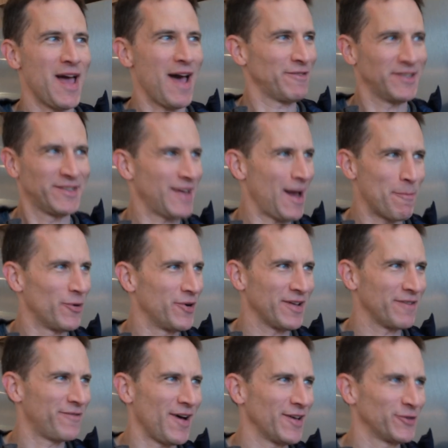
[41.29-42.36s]
have to stop
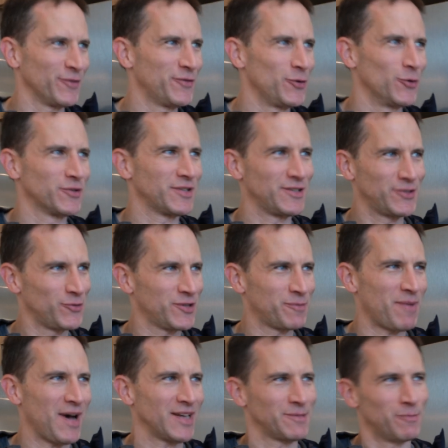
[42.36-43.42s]
burning fossil fuels as soon as
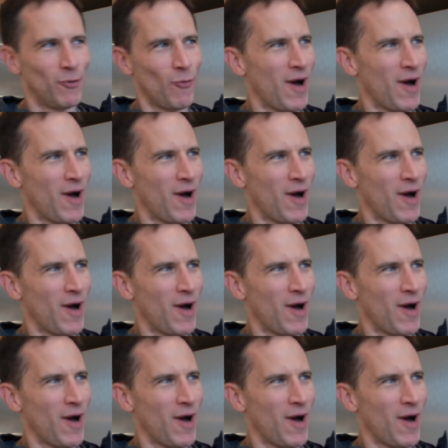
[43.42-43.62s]
possible.